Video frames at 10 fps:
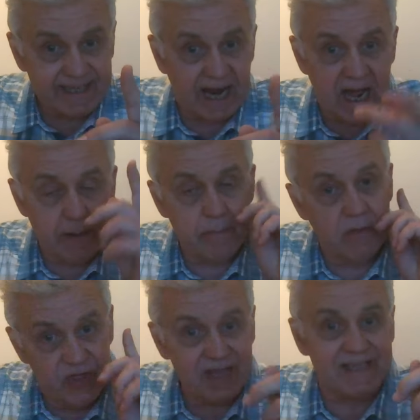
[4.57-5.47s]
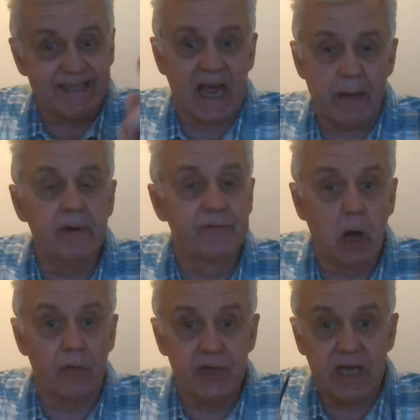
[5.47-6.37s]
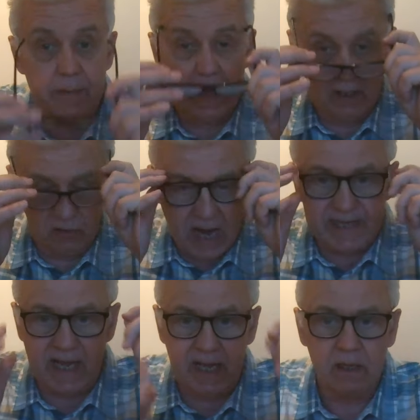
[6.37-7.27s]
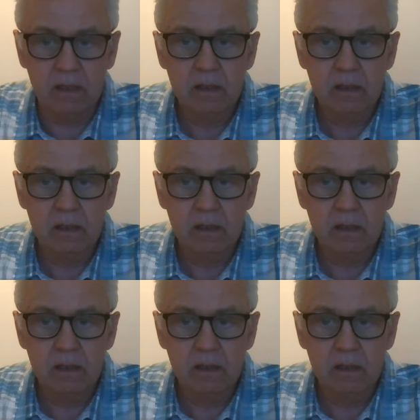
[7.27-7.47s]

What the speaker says: time I've got the email ready.